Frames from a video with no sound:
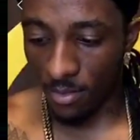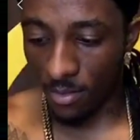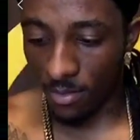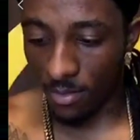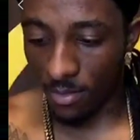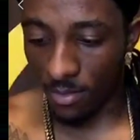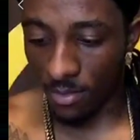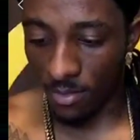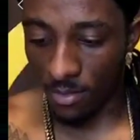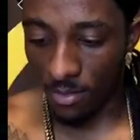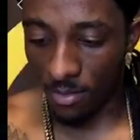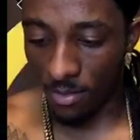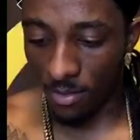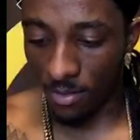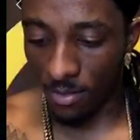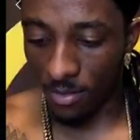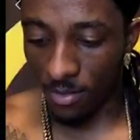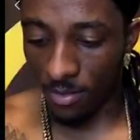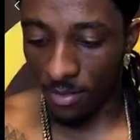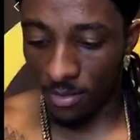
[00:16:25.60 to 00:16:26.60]
Okay.
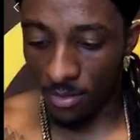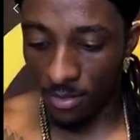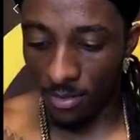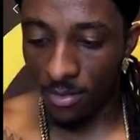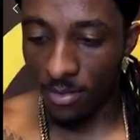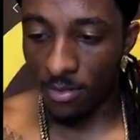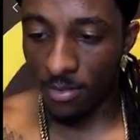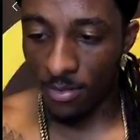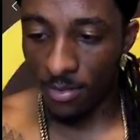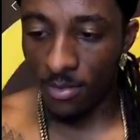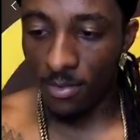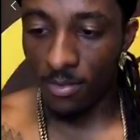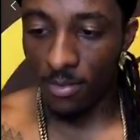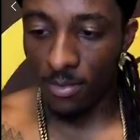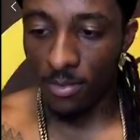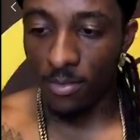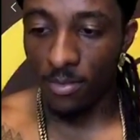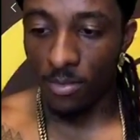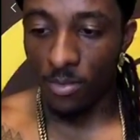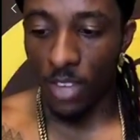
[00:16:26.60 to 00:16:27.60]
That's
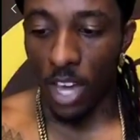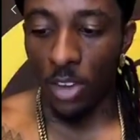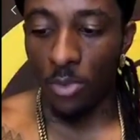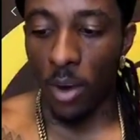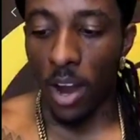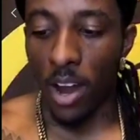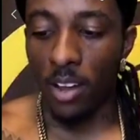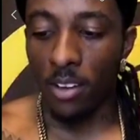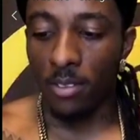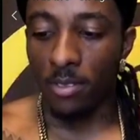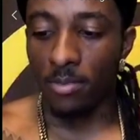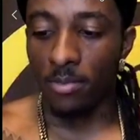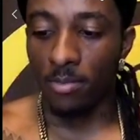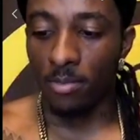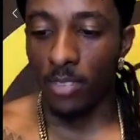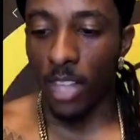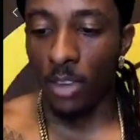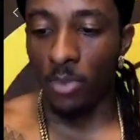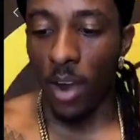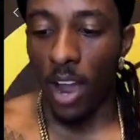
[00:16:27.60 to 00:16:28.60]
what happened. That's right.
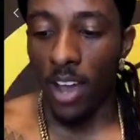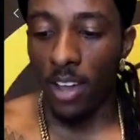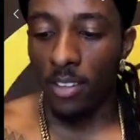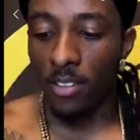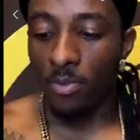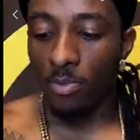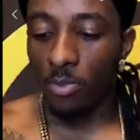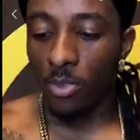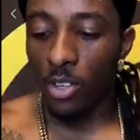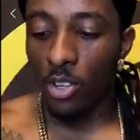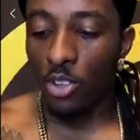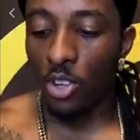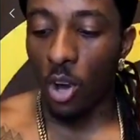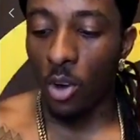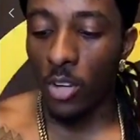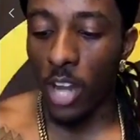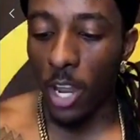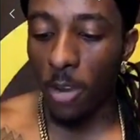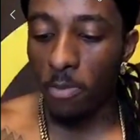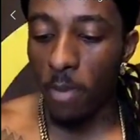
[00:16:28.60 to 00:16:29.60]
That's right.
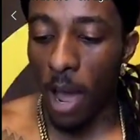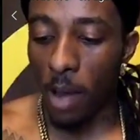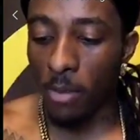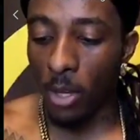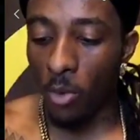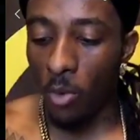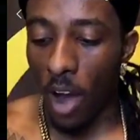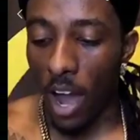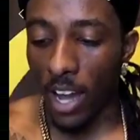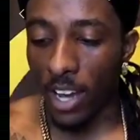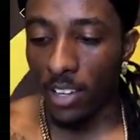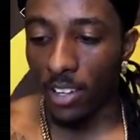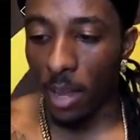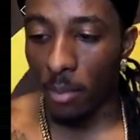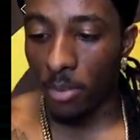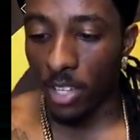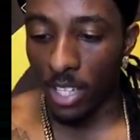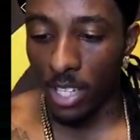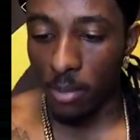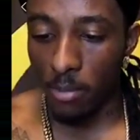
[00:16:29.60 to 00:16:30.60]
So that's probably why,
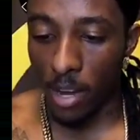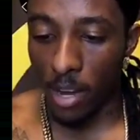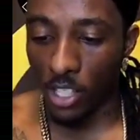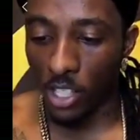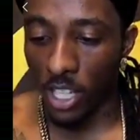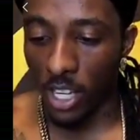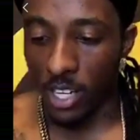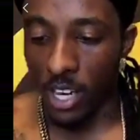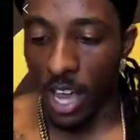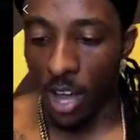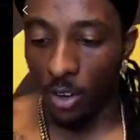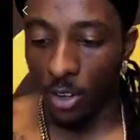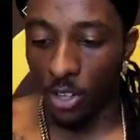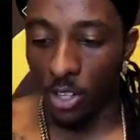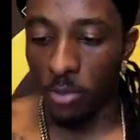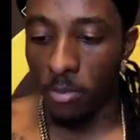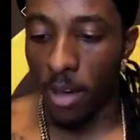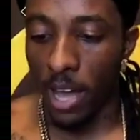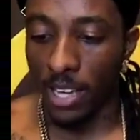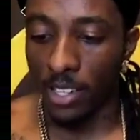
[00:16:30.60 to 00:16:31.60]
because I'm stealing my shit
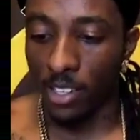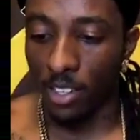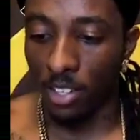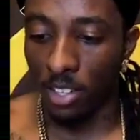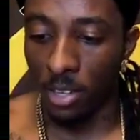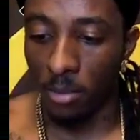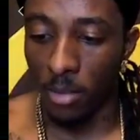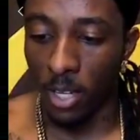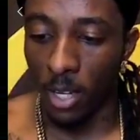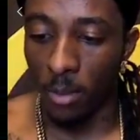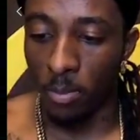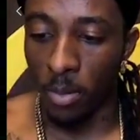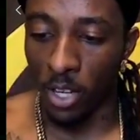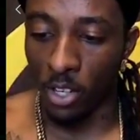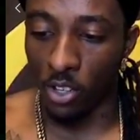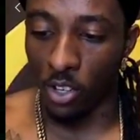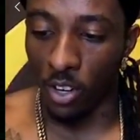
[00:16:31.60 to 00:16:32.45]
now, because somebody just sent me the